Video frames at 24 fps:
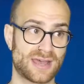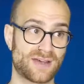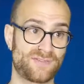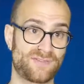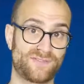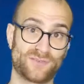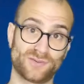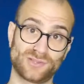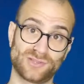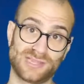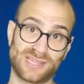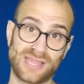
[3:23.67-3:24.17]

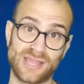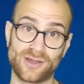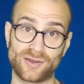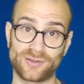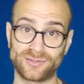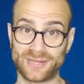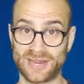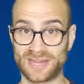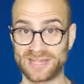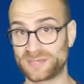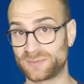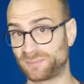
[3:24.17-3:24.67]
for
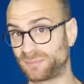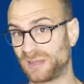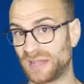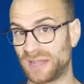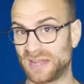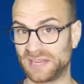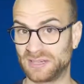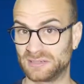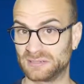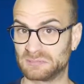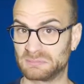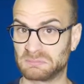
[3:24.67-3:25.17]
Lyon and the
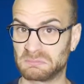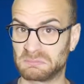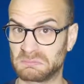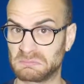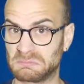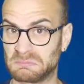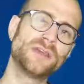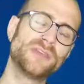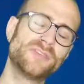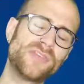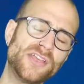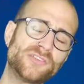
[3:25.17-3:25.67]
player.
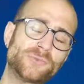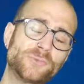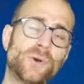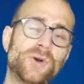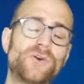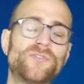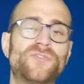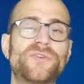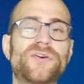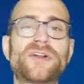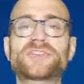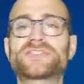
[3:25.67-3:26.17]
This
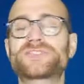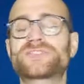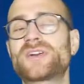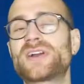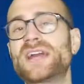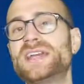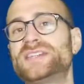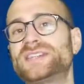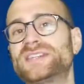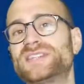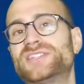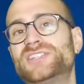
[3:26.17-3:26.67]
will
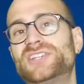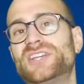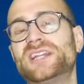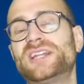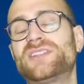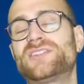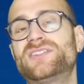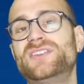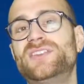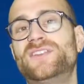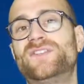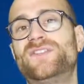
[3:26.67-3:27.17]
frustrate
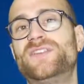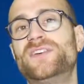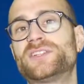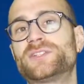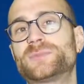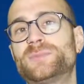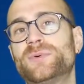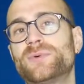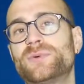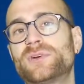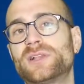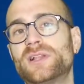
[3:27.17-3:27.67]
Chelsea
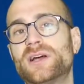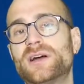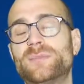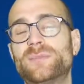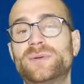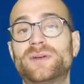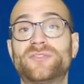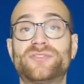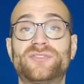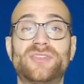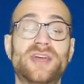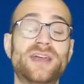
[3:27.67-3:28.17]
Football Club
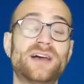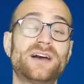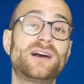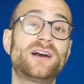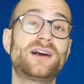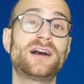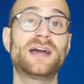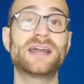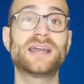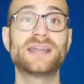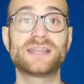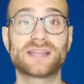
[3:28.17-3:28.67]
because they
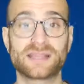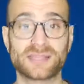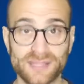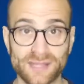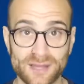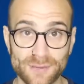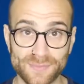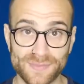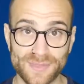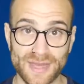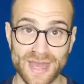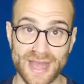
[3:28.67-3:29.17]
are a
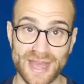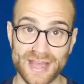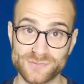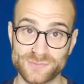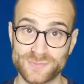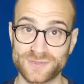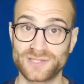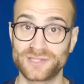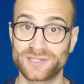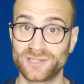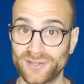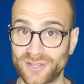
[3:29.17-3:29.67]
club that has
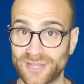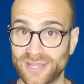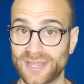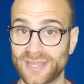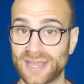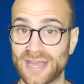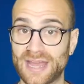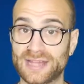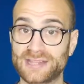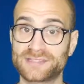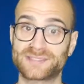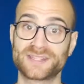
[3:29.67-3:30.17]
been looking
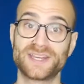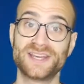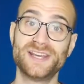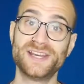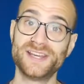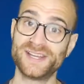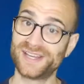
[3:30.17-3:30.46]
at,